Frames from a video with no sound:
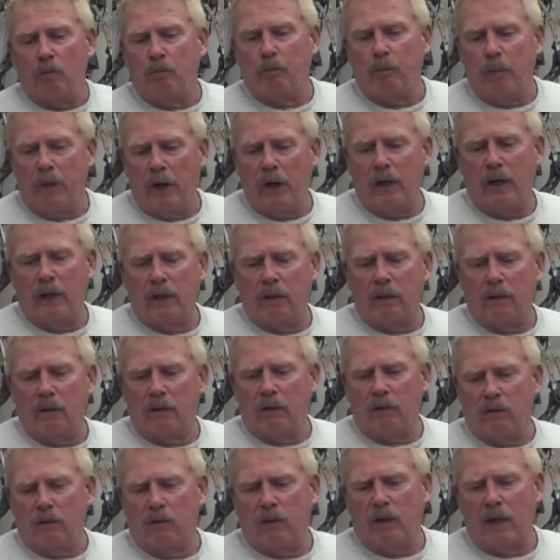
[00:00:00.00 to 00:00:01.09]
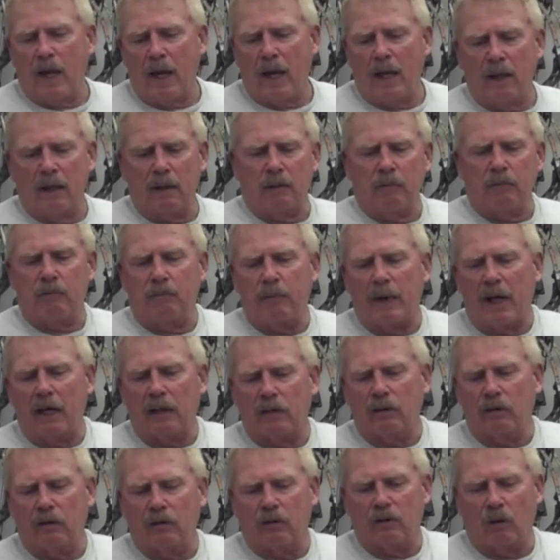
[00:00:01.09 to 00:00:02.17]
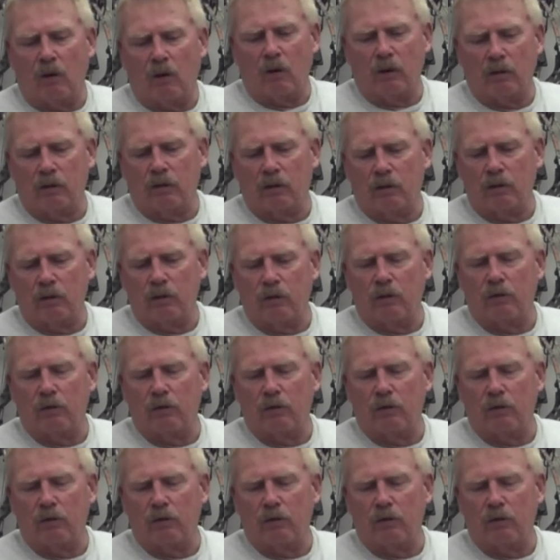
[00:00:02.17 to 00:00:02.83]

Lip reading: but you can mount this onto